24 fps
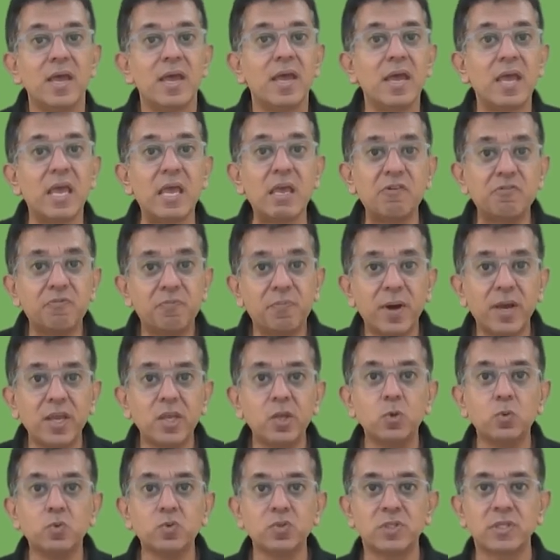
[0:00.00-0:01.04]
If by
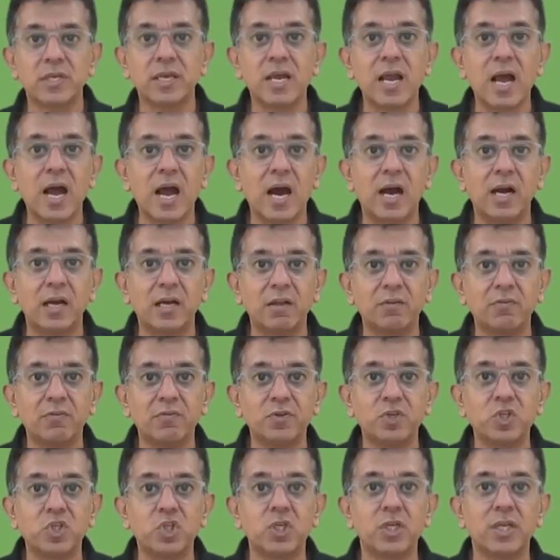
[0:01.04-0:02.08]
using
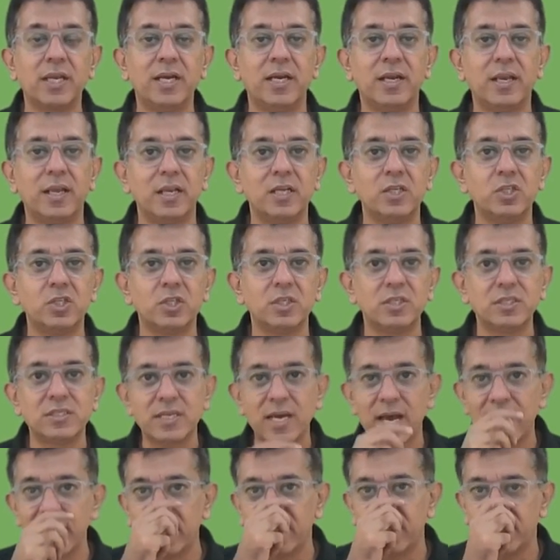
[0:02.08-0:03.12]
artificial intelligence,
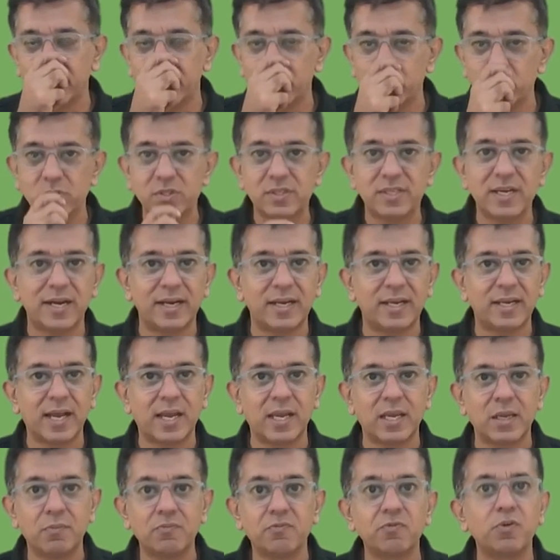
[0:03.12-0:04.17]
I reduce that
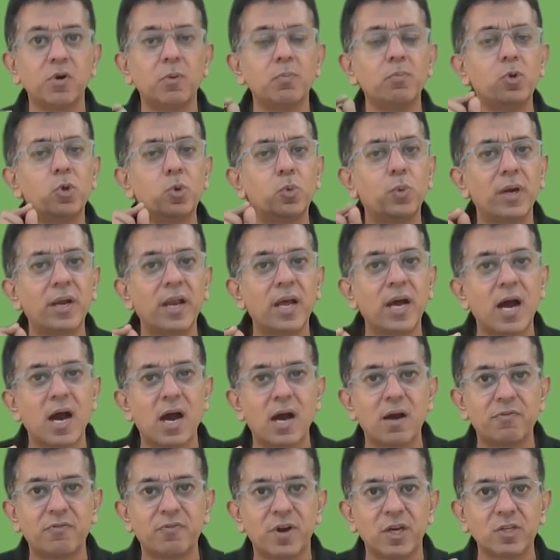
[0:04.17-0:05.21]
time from
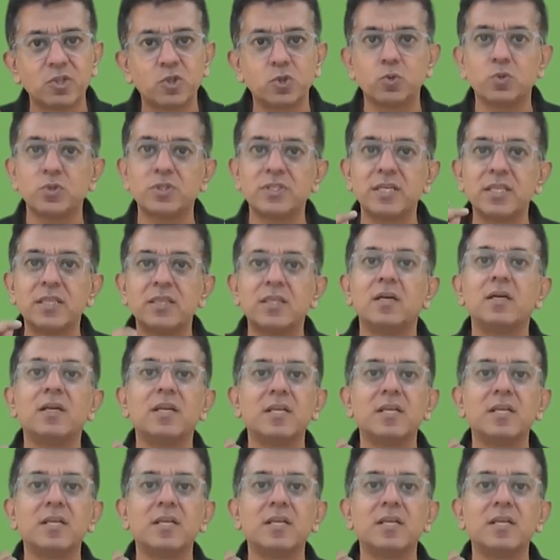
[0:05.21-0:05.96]
2.5 hours to say 30